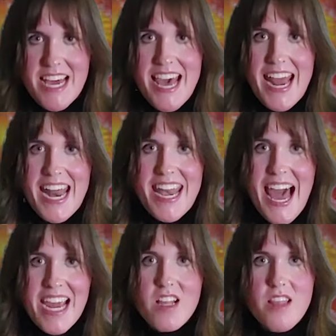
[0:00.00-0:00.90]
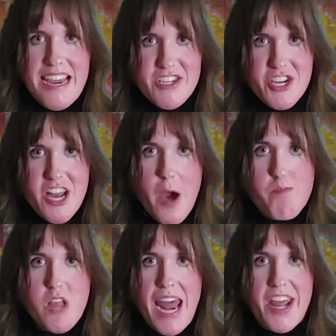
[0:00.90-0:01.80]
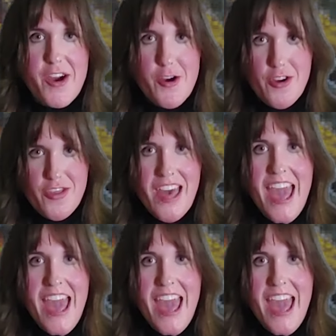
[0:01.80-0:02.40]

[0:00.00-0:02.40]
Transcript: an annihilation of planet Earth